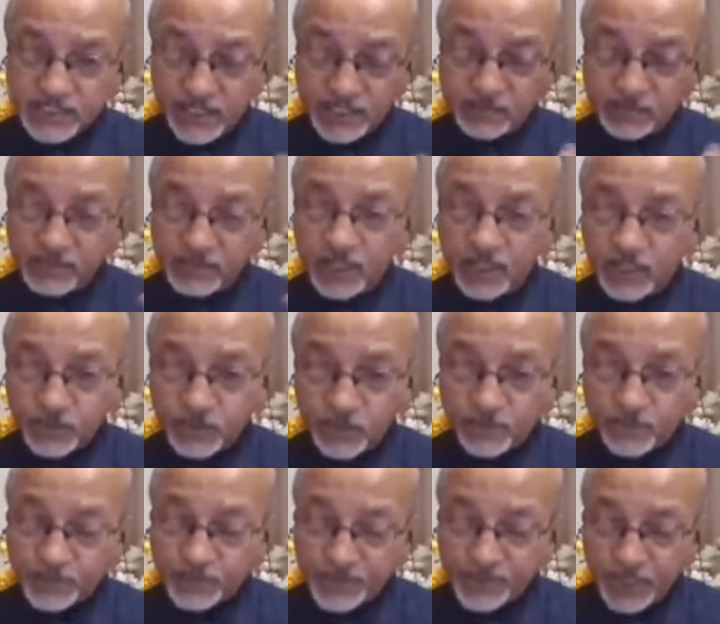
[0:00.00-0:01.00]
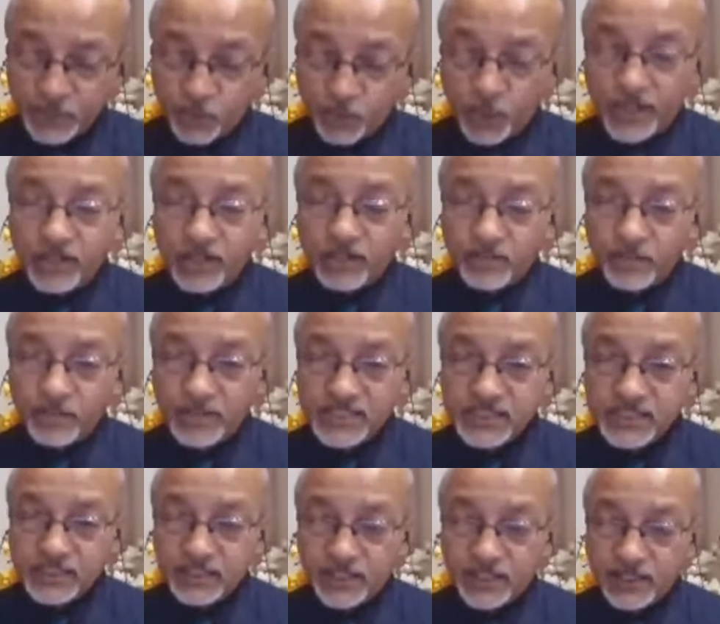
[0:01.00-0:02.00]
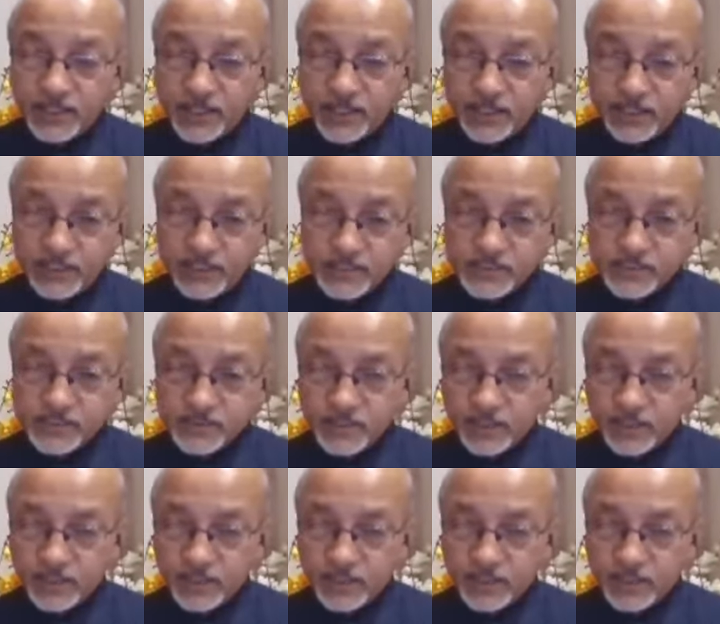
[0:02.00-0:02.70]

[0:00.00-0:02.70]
Let me tell you, one of my senior colleagues